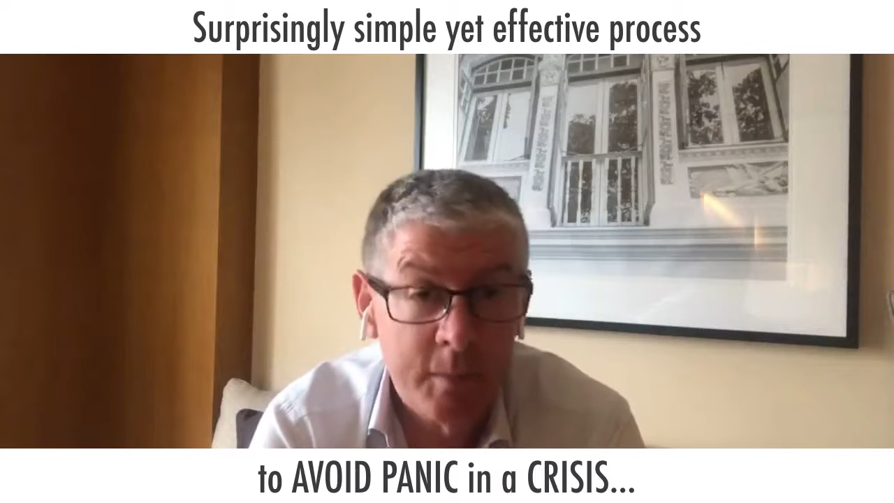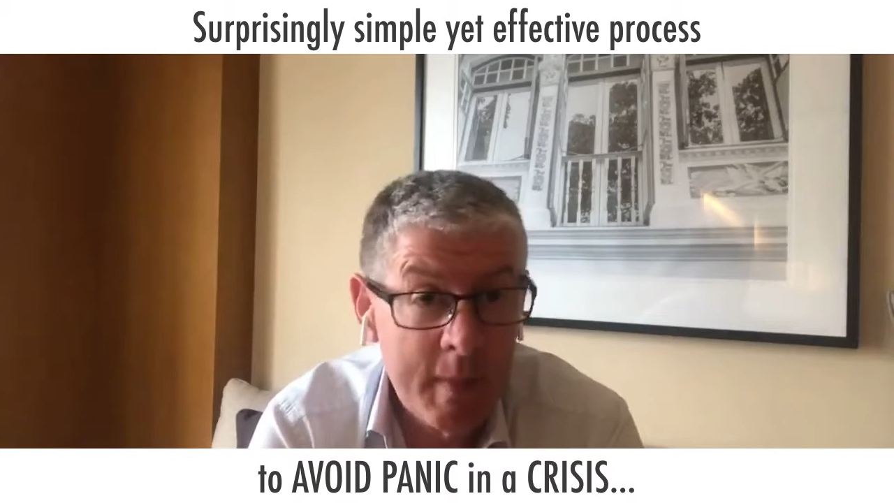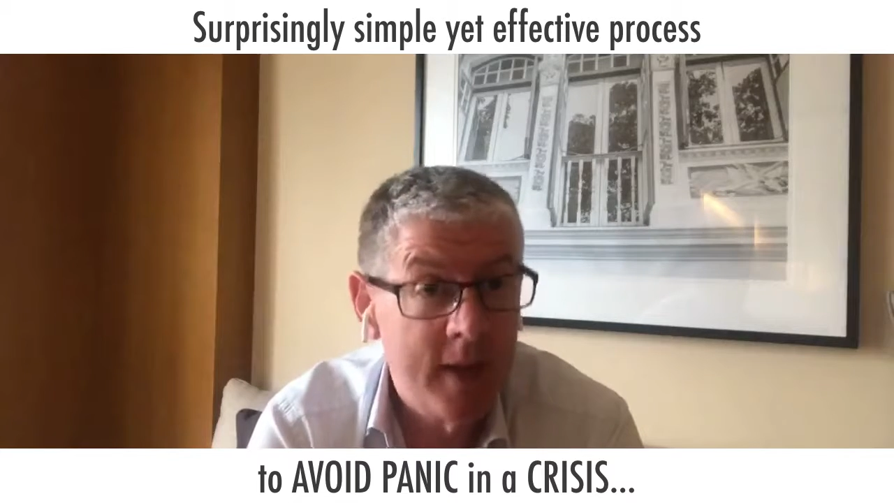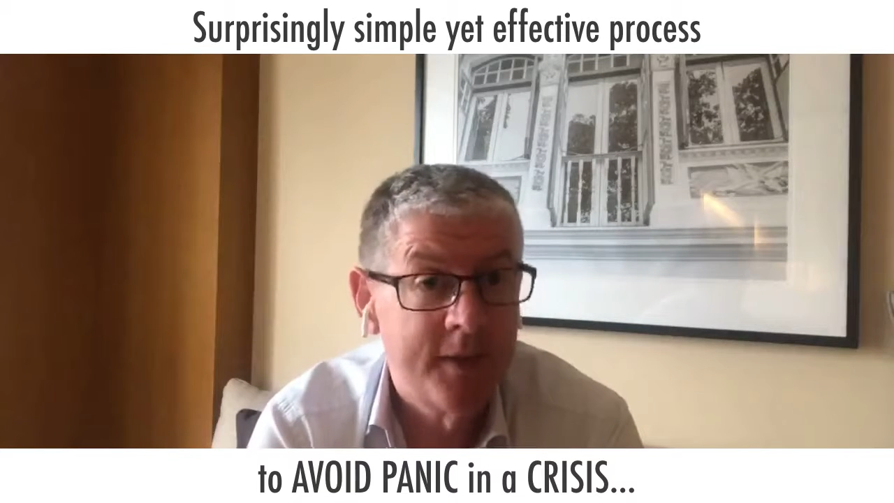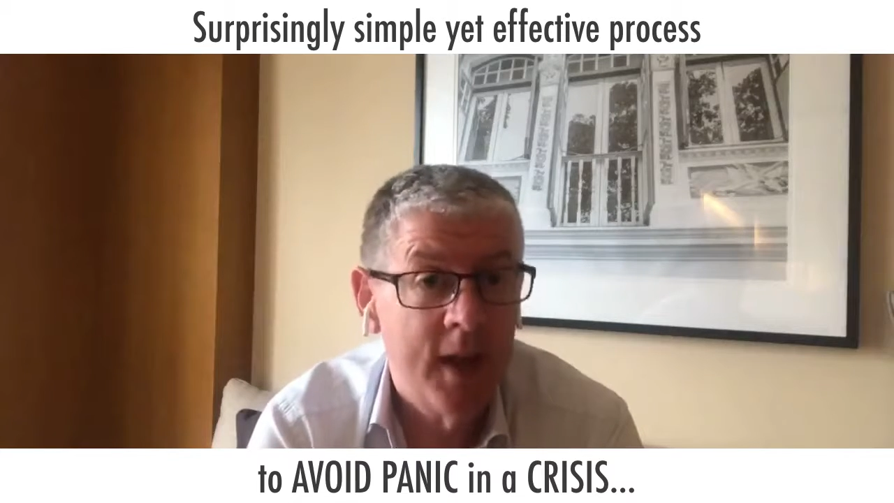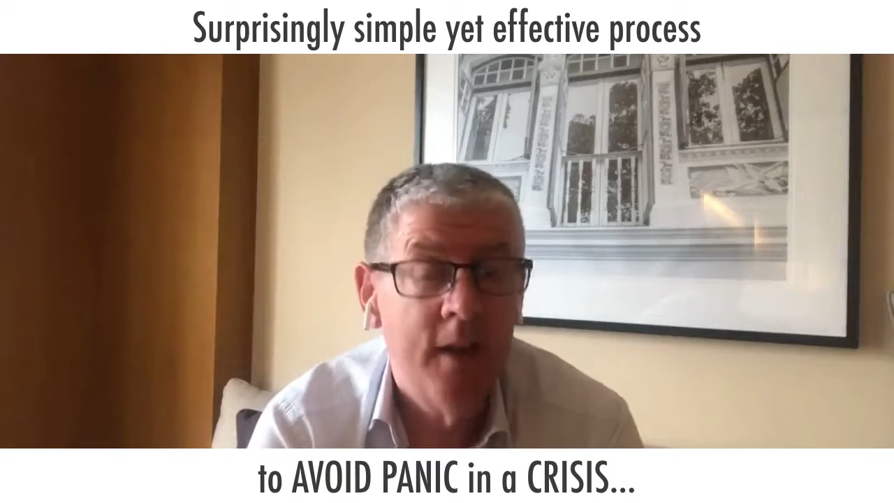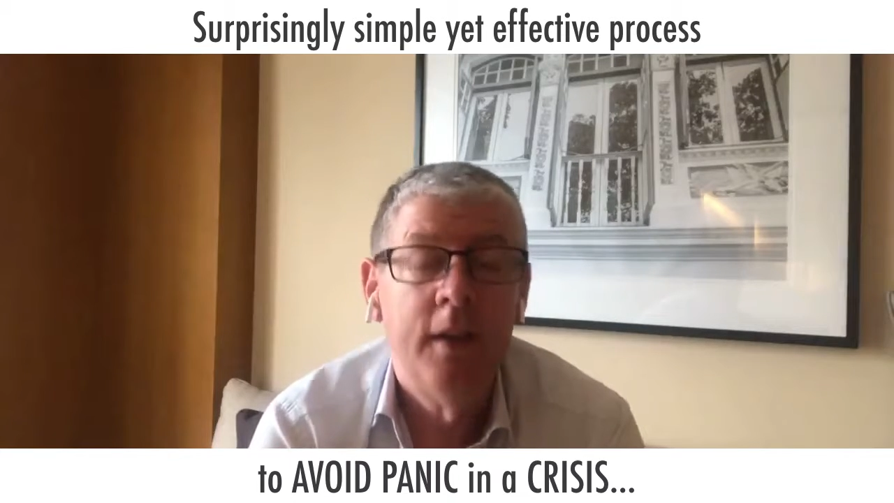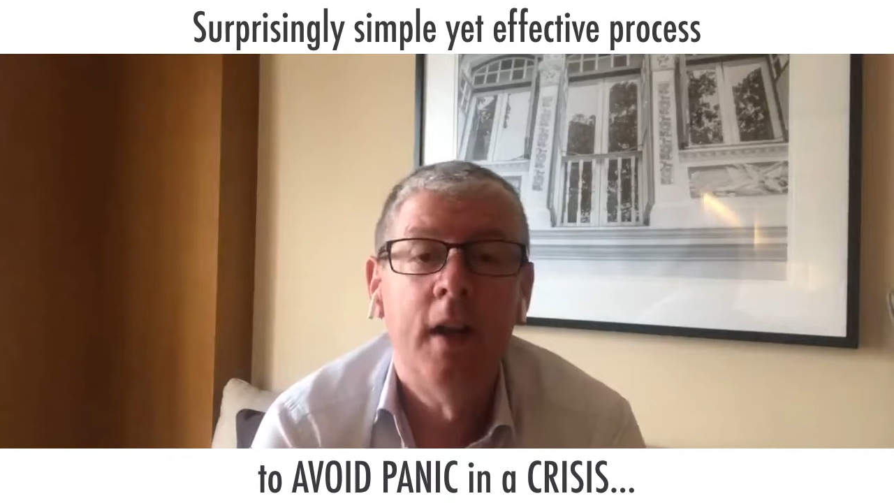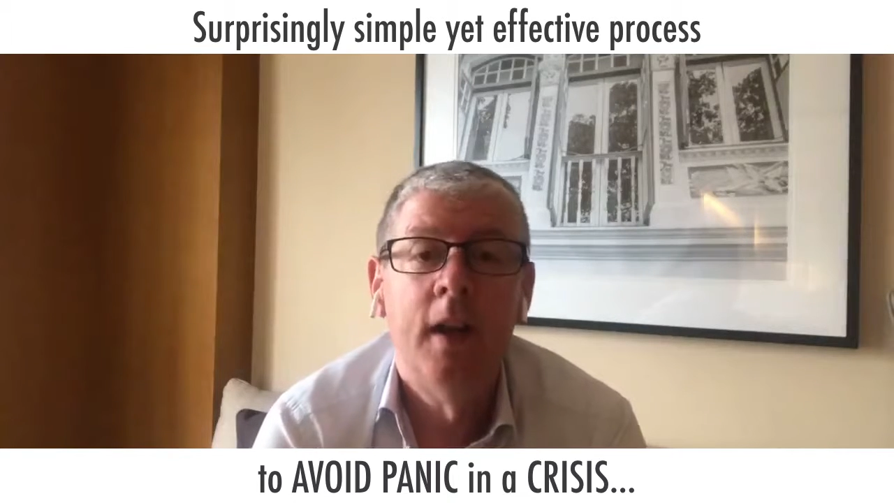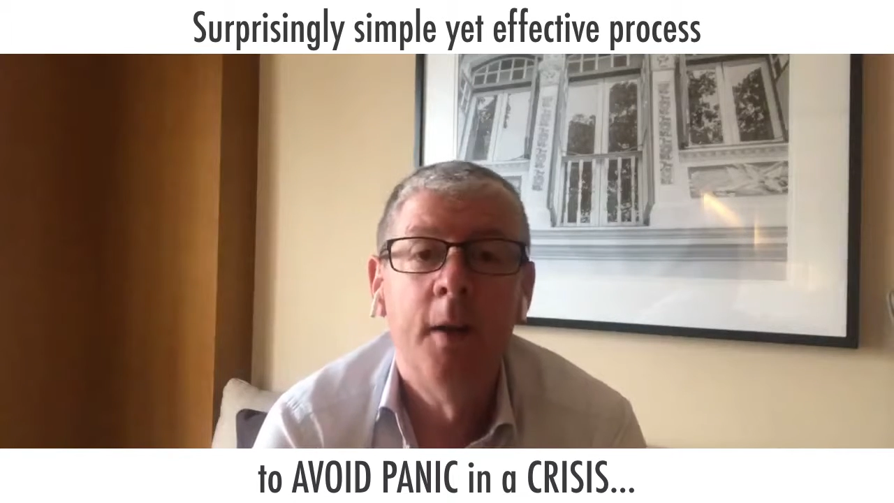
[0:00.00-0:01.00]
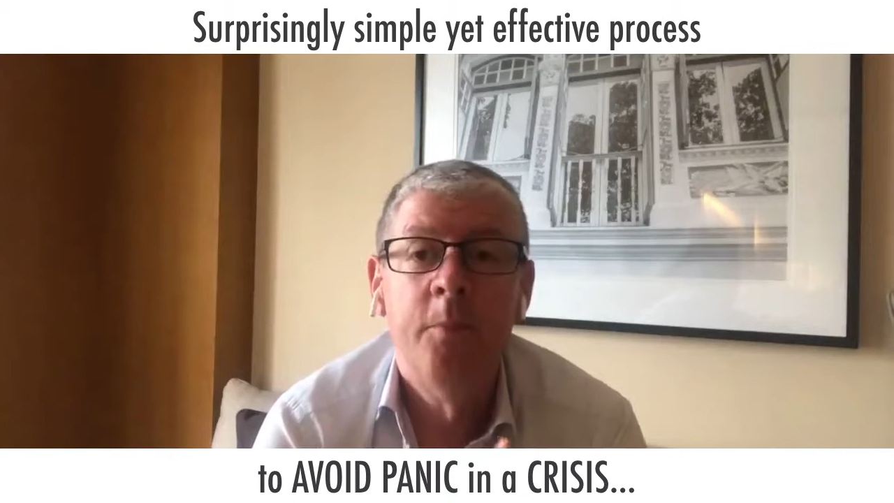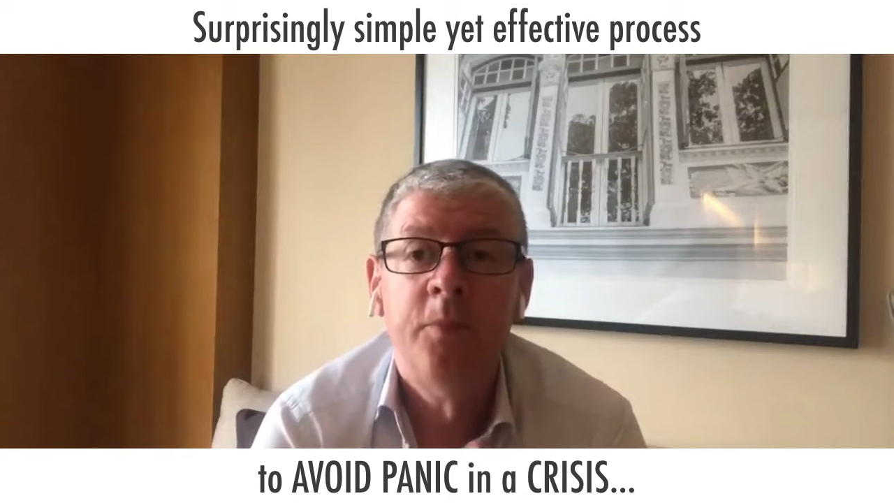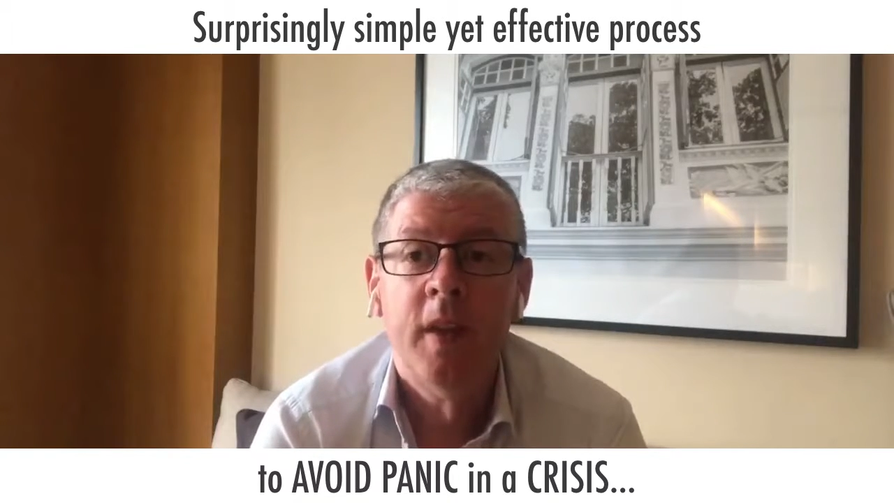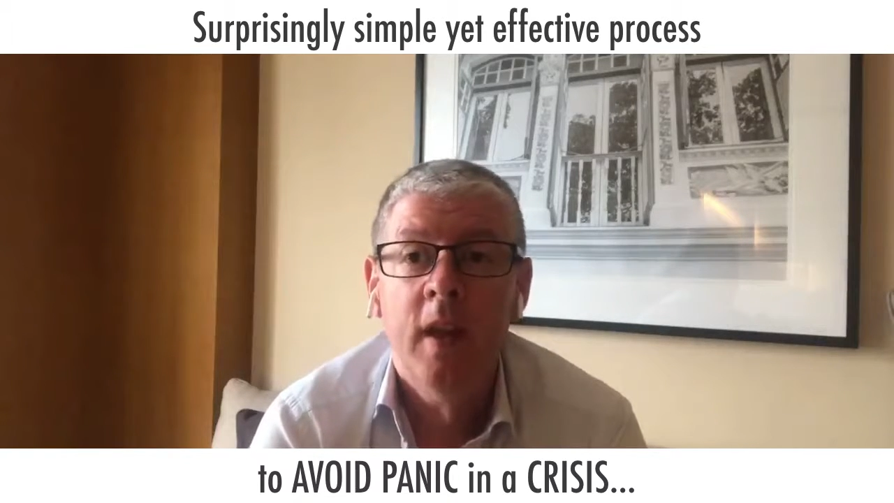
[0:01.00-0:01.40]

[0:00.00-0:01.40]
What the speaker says: meltdown